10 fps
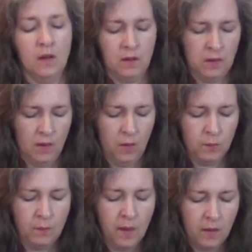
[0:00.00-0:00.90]
you know
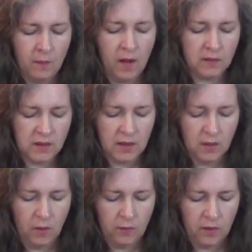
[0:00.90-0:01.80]
melting
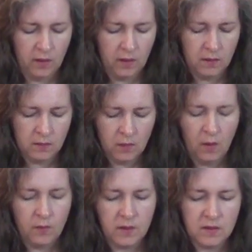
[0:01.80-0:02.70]
it over the
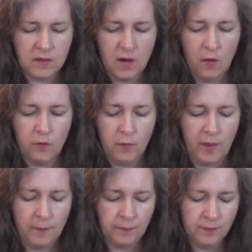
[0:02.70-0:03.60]
over the stove
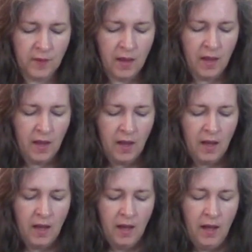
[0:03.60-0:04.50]
but
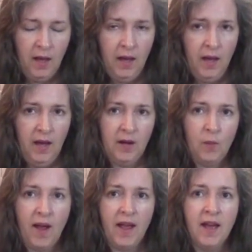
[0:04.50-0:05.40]

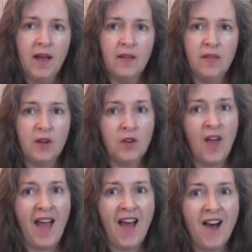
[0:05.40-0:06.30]
anyway there you
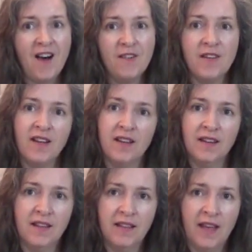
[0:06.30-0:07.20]
have
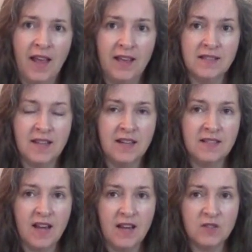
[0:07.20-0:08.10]
hand
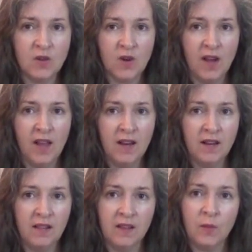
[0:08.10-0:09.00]
sanitizer
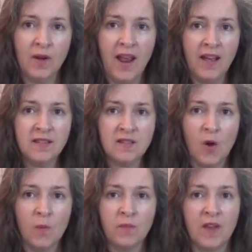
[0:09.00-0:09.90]
and liquid hand
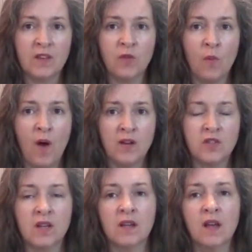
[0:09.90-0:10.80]
soap thanks for
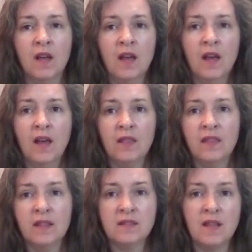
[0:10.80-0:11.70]
watching
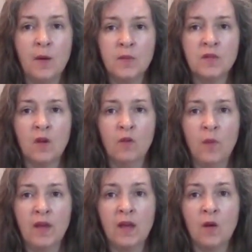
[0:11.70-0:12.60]
this episode of
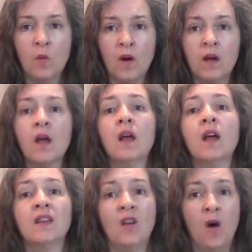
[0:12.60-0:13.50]
making it work
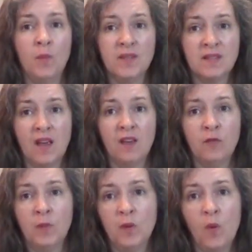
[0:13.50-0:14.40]
y'all be safe
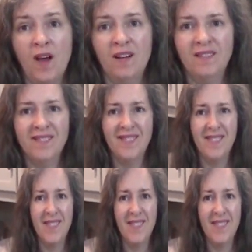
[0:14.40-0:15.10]
be well